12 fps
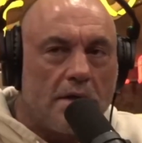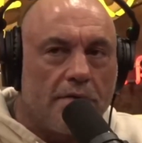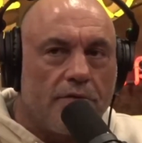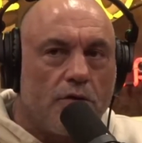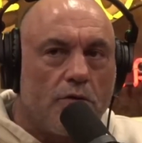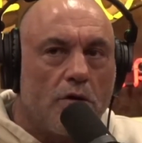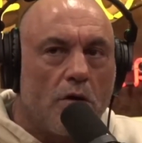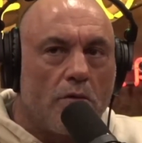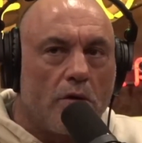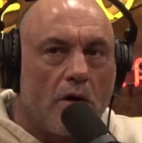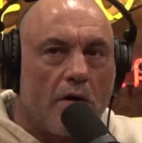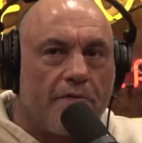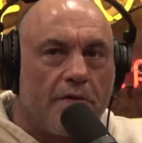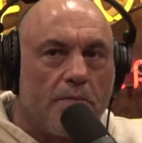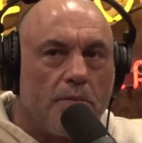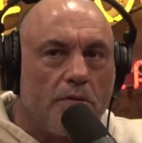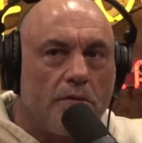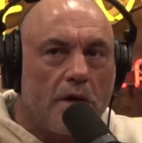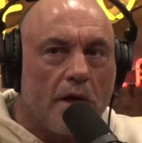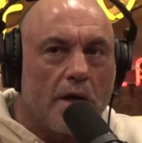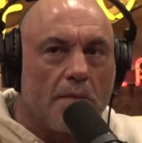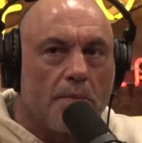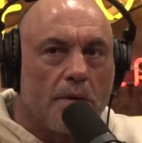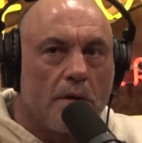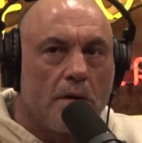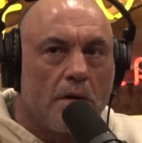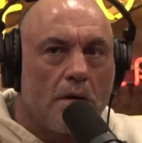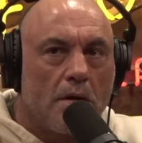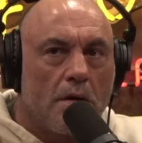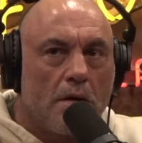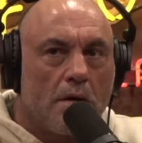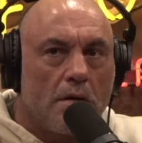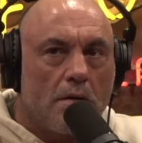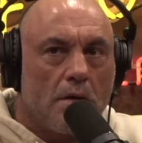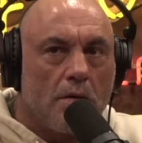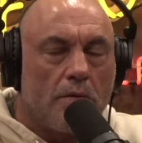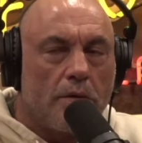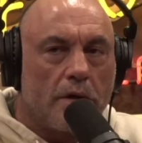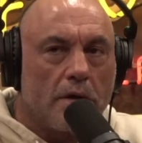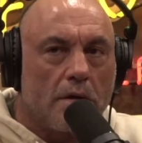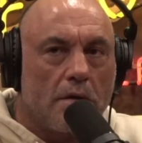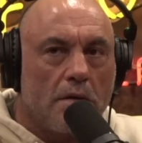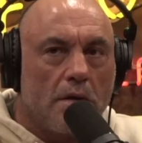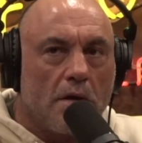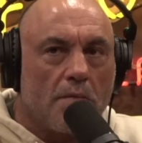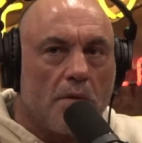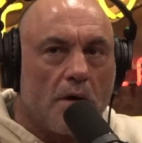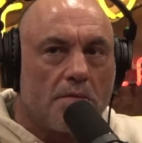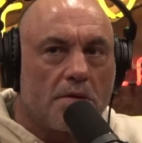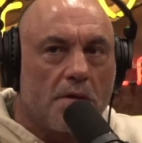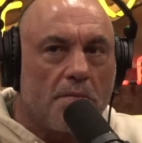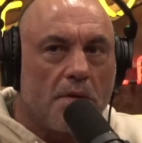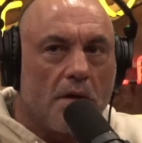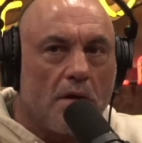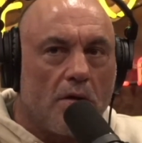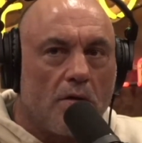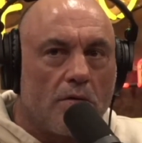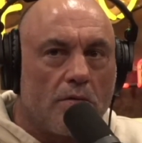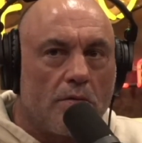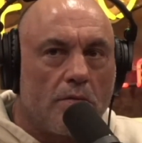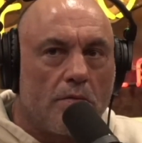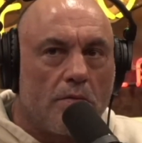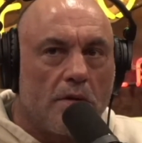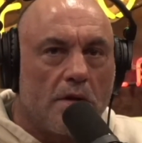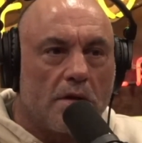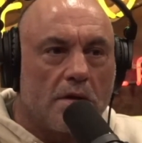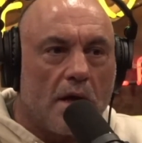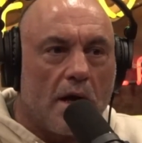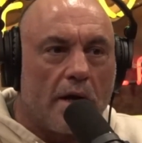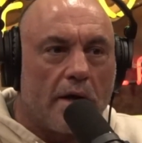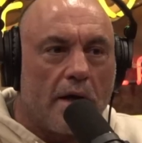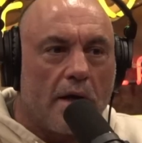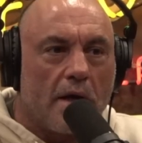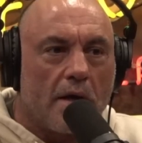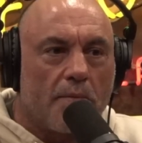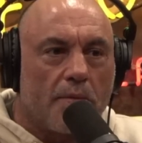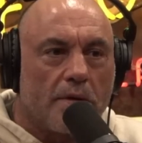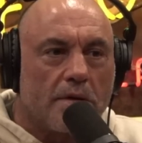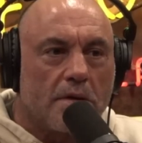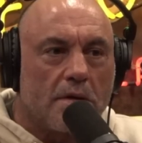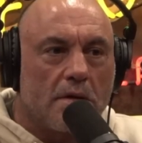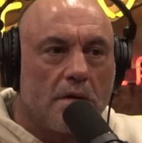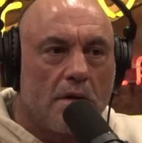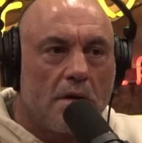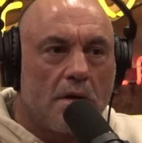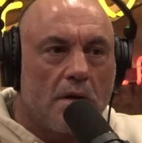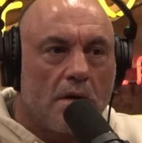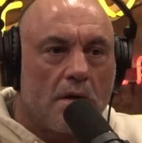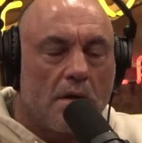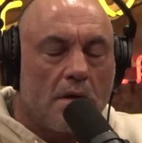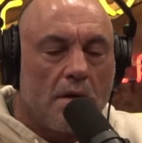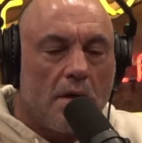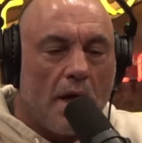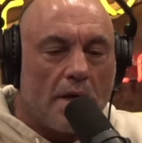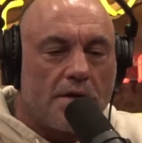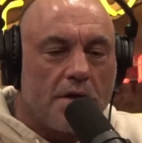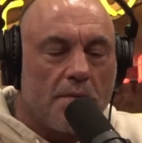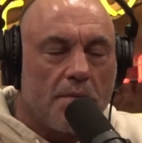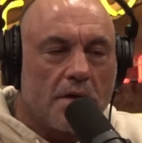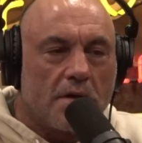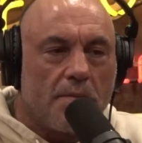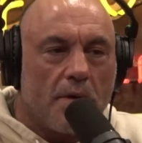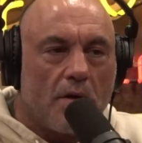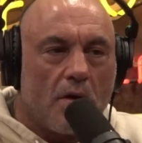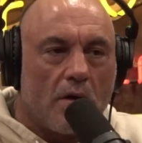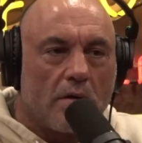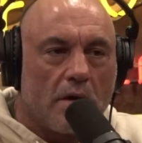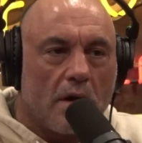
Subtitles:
of you going off to boot camp, knowing that your mom's going to be alone with this guy getting out of prison. Yeah. That shit must have been haunting.